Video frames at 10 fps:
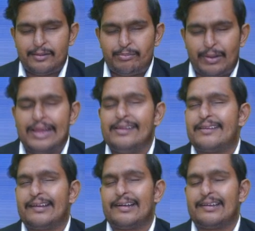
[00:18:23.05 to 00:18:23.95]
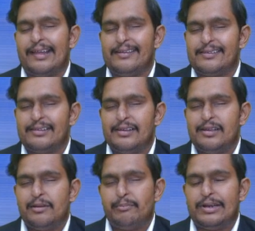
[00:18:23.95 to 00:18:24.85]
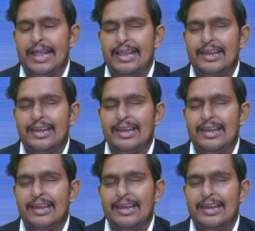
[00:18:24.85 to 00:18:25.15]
price recognized, but I'll